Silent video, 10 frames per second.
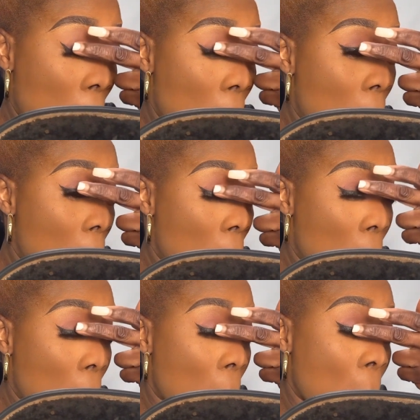apply all
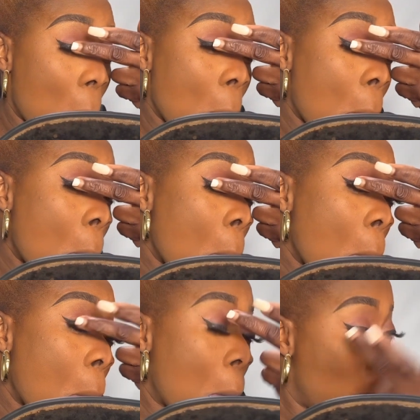this
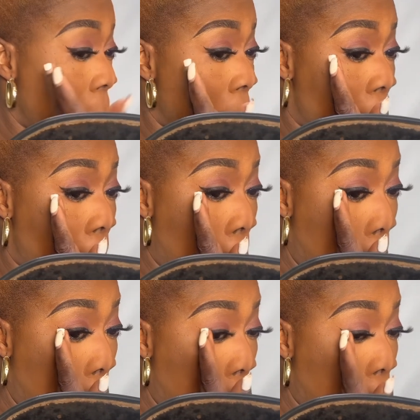makeup of
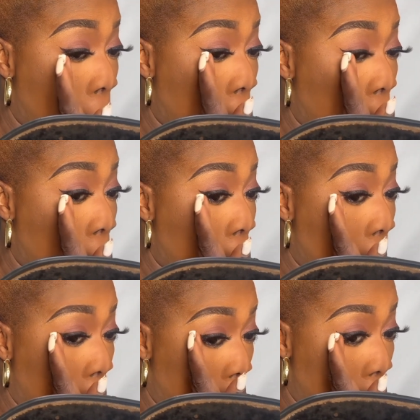it. It's
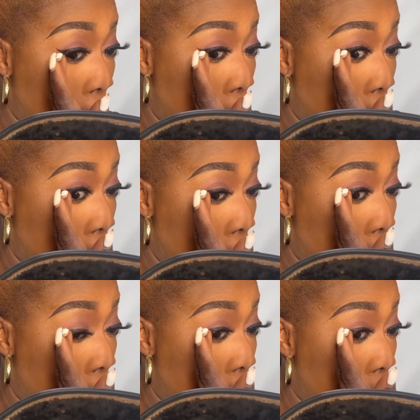very easy. So the
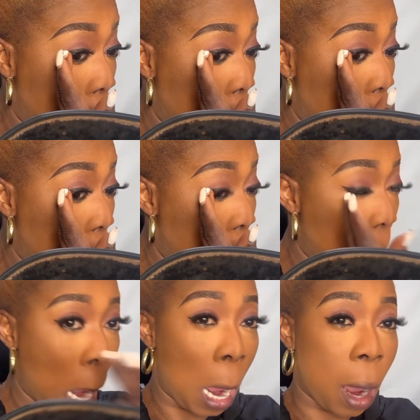continuation of this
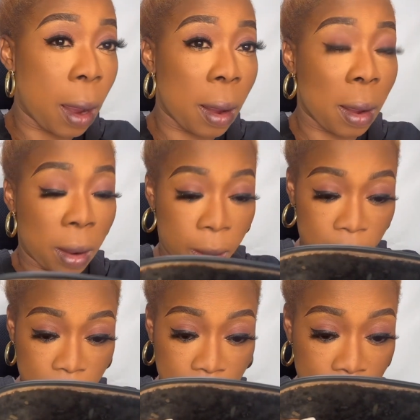video,
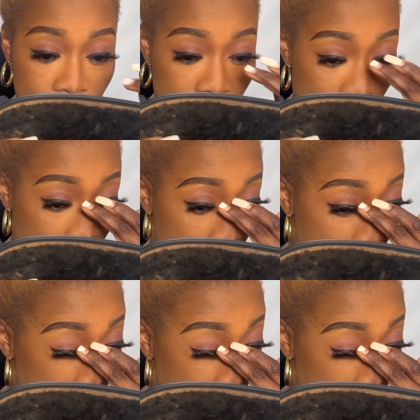because I want to